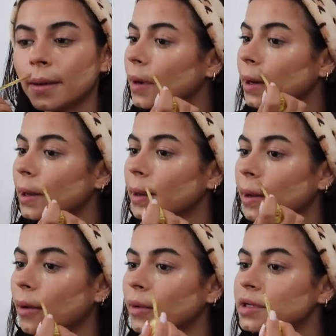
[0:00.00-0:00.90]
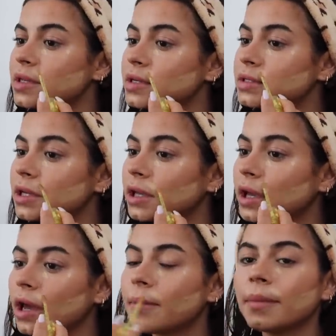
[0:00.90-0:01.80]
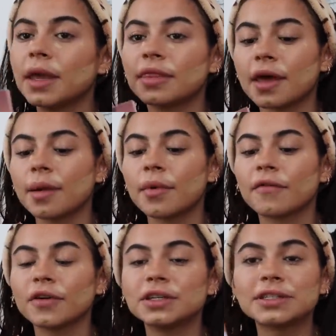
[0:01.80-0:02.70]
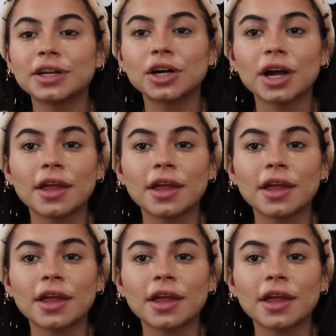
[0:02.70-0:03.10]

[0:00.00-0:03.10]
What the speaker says: we're gonna go into the city and meet them for dinner.